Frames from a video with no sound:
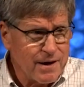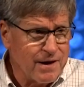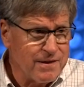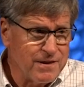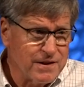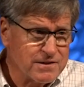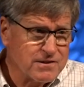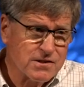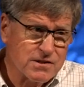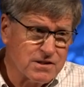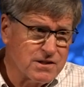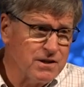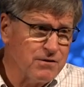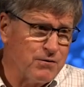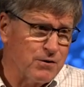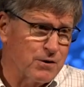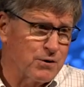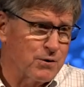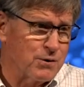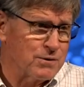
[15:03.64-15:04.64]
And this is
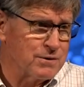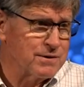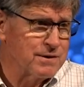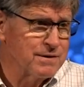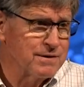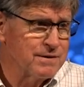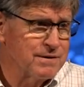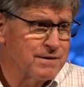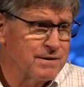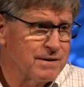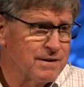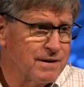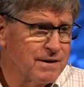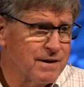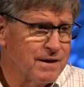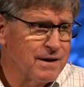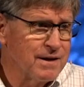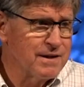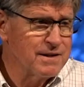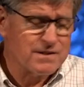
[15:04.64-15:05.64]
difficult.
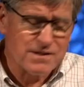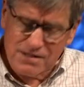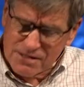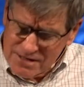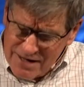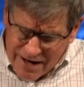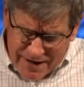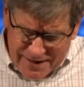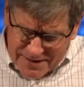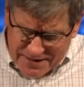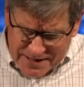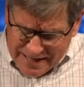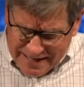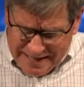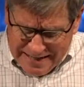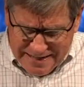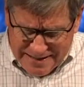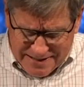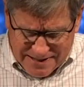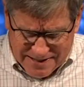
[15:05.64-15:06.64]
This is not as
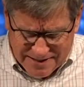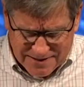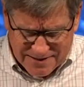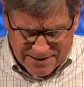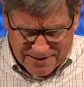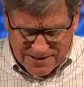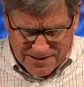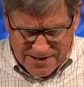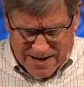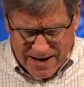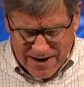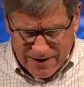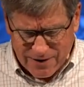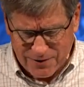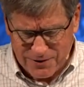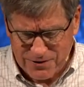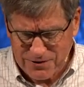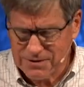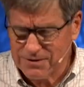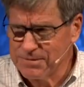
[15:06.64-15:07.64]
easy as it
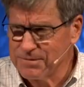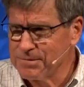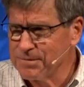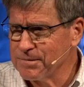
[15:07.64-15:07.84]
sounds.